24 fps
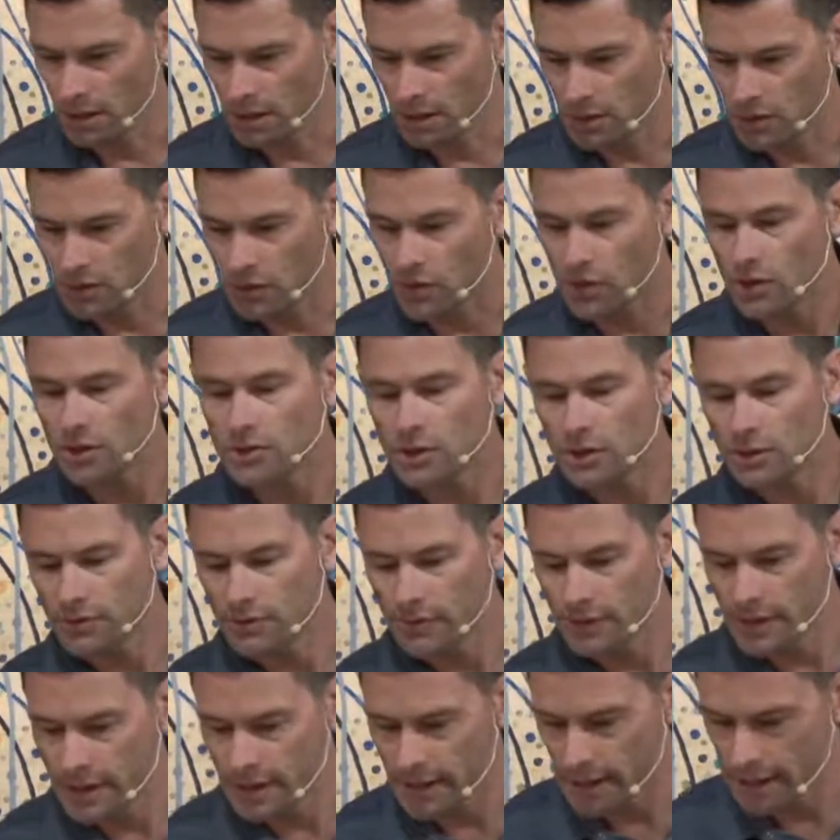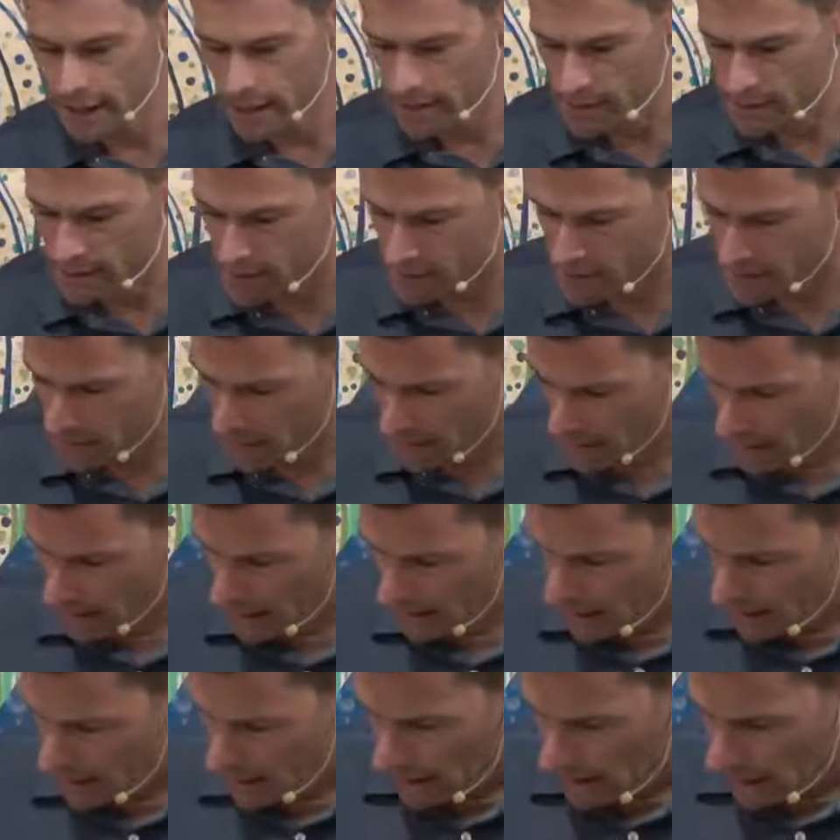So those are three things
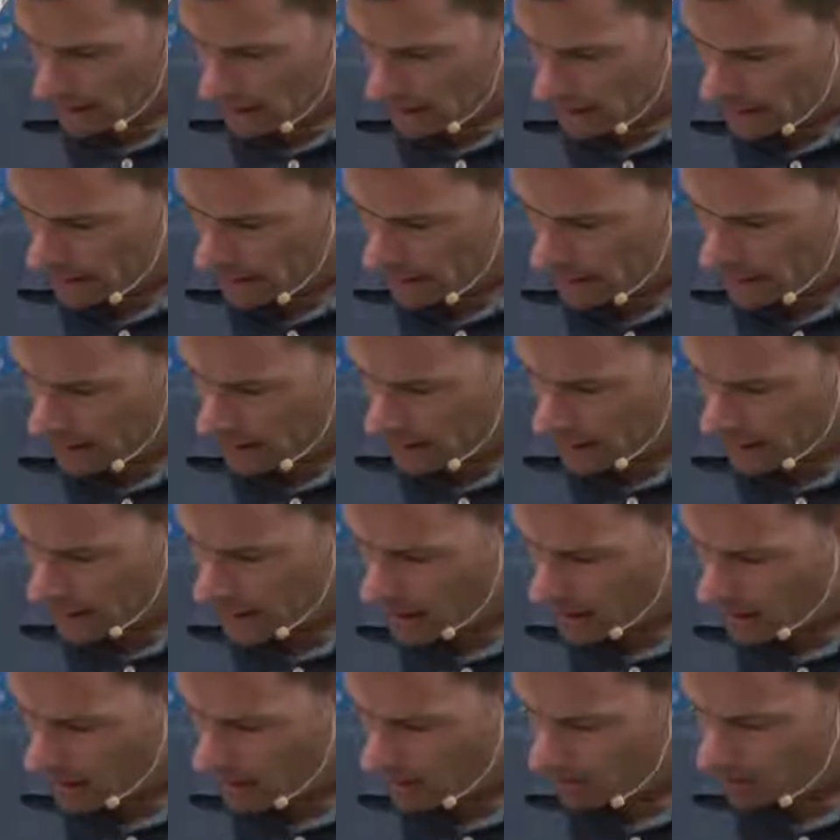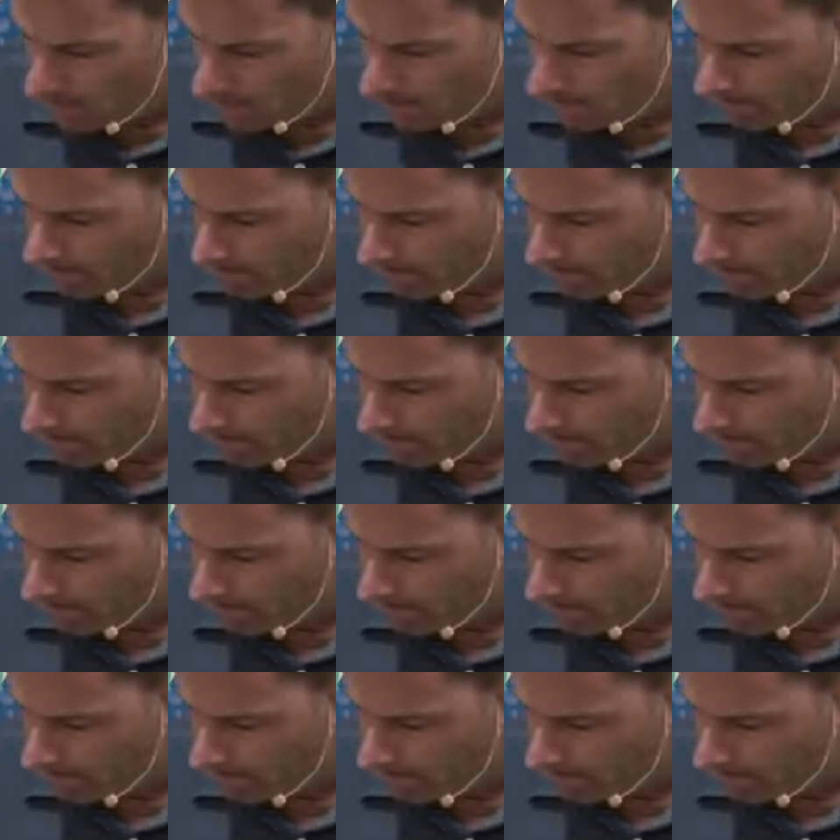I